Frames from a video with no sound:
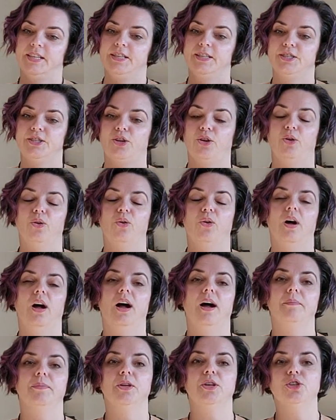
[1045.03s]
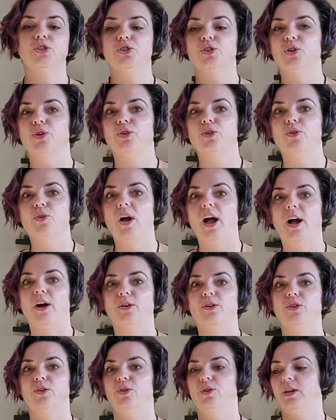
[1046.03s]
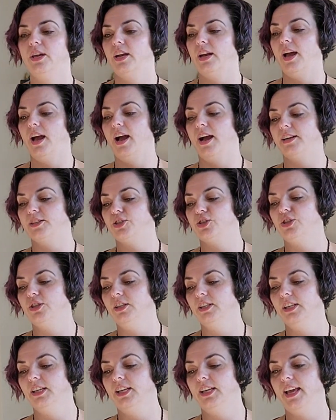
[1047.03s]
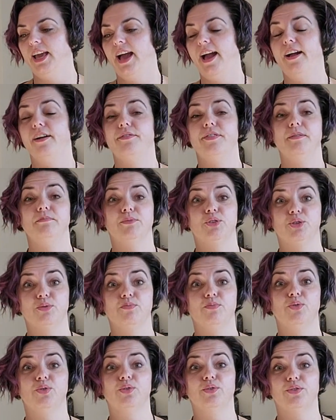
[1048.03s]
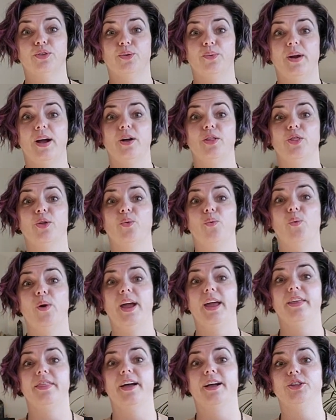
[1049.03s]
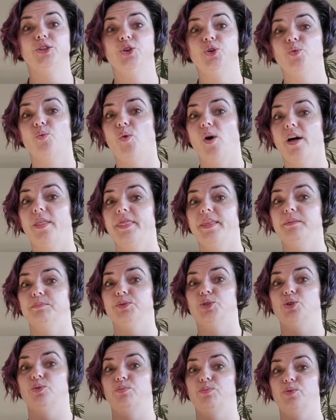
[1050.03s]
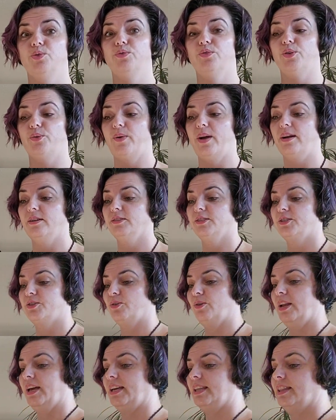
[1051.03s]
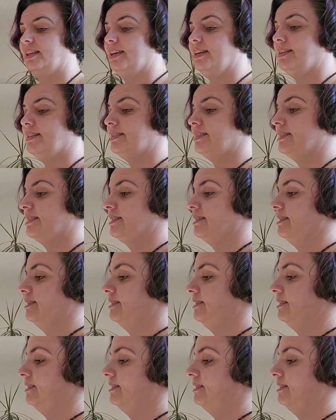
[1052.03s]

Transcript: So I'm going to show you how you can actually have them to move around the way that you want them to move around. So like this.